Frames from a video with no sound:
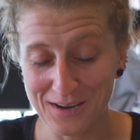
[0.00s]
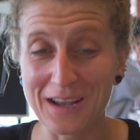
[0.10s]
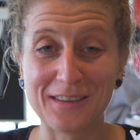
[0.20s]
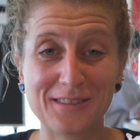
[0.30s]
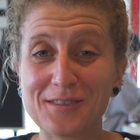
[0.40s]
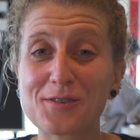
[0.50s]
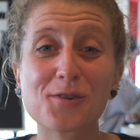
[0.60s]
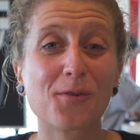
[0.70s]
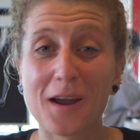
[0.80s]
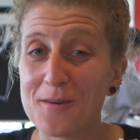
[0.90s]
Okay, this is a
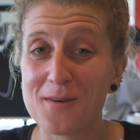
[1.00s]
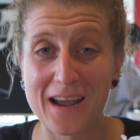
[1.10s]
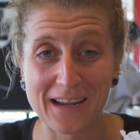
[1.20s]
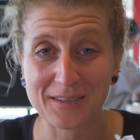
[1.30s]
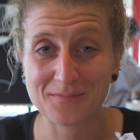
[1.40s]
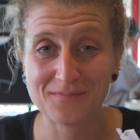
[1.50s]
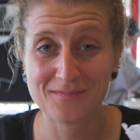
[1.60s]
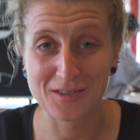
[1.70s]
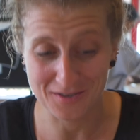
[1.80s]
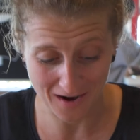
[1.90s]
great way
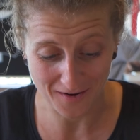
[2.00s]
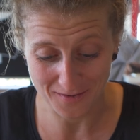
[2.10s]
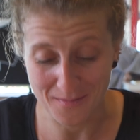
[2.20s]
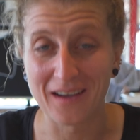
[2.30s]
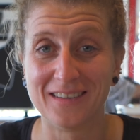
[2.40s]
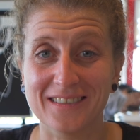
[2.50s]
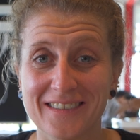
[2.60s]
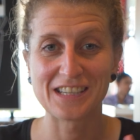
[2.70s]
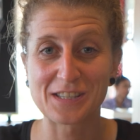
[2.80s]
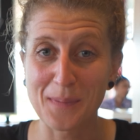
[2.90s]
to start the meal.
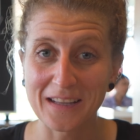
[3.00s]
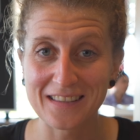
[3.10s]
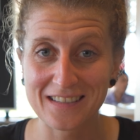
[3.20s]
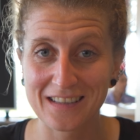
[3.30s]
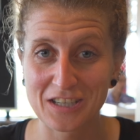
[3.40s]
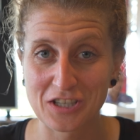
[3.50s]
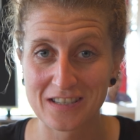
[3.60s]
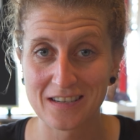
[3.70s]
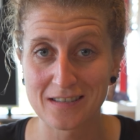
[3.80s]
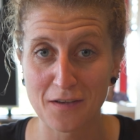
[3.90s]
Despite the
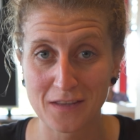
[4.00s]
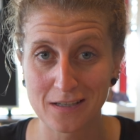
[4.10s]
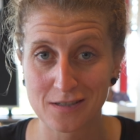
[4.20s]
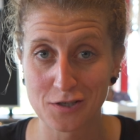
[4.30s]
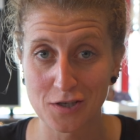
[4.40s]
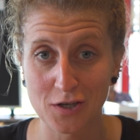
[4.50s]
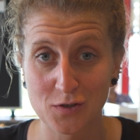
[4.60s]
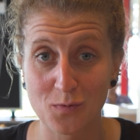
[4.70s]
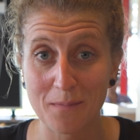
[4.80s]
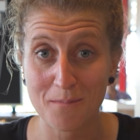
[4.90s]
deliciousness of these
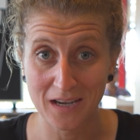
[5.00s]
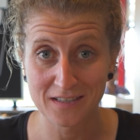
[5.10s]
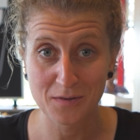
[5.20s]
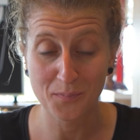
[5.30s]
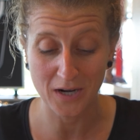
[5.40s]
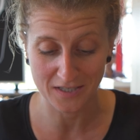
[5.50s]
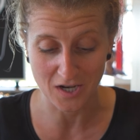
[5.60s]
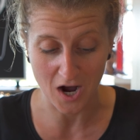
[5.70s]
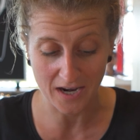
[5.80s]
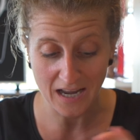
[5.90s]
desserts, we must press
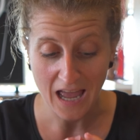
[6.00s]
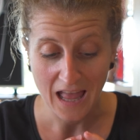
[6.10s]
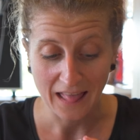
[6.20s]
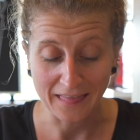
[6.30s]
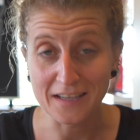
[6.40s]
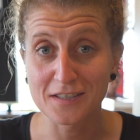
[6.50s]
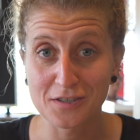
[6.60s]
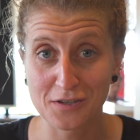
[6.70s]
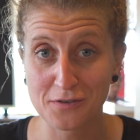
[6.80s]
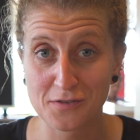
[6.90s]
on. This
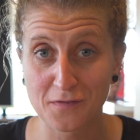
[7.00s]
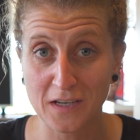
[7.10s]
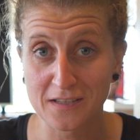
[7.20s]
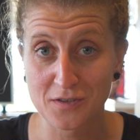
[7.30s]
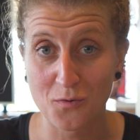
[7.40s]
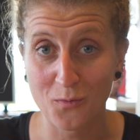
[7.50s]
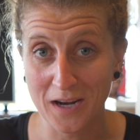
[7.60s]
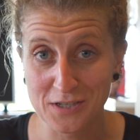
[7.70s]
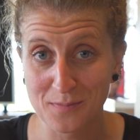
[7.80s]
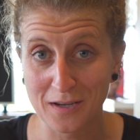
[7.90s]
is a huge feast,
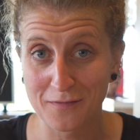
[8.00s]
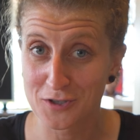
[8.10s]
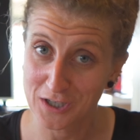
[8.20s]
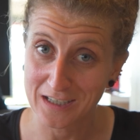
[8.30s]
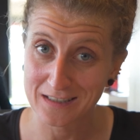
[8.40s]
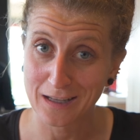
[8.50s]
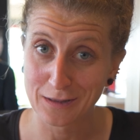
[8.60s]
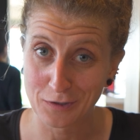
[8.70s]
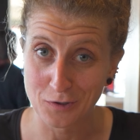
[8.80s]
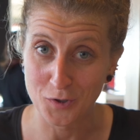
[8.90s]
way too big for just
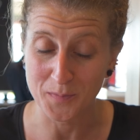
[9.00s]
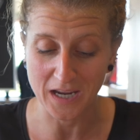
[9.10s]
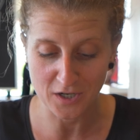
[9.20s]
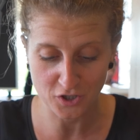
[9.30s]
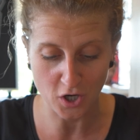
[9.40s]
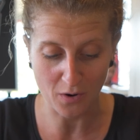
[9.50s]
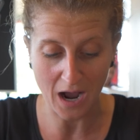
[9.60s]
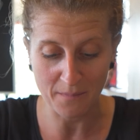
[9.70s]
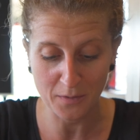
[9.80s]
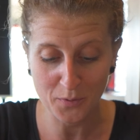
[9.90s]
little old me, so
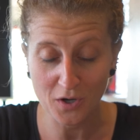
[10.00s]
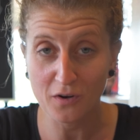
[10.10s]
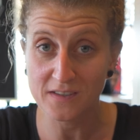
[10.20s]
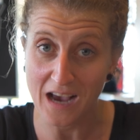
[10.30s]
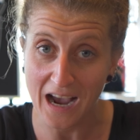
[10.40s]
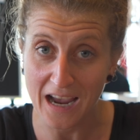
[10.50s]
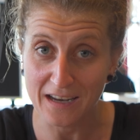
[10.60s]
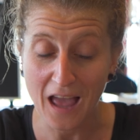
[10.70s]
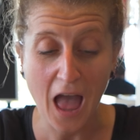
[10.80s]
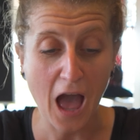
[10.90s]
I'm gonna put
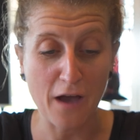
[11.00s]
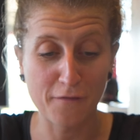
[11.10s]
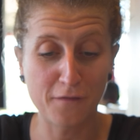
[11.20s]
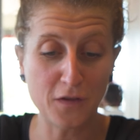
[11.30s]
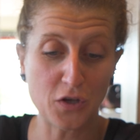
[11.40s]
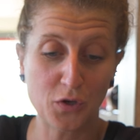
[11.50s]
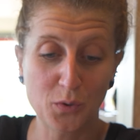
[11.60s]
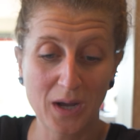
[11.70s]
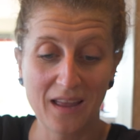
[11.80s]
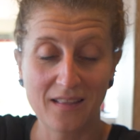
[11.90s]
aside a
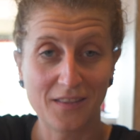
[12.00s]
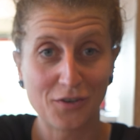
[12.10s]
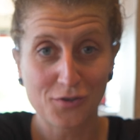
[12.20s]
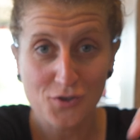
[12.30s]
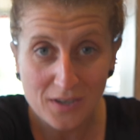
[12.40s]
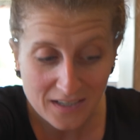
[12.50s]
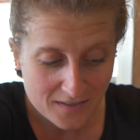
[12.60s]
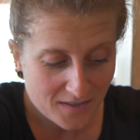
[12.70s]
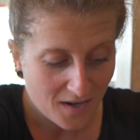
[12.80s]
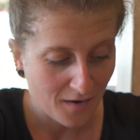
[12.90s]
few little
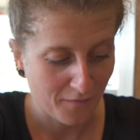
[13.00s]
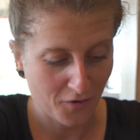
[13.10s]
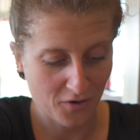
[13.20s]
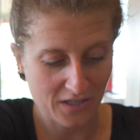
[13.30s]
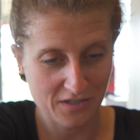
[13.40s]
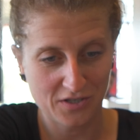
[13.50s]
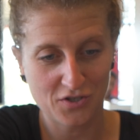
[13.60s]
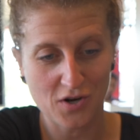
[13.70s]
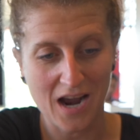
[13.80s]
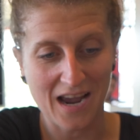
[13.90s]
treats for Chris to
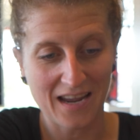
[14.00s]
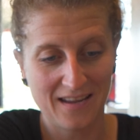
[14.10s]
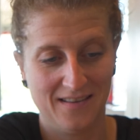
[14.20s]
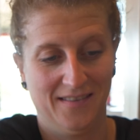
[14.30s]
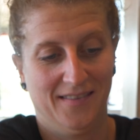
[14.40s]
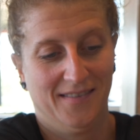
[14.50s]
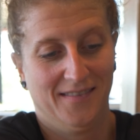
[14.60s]
try.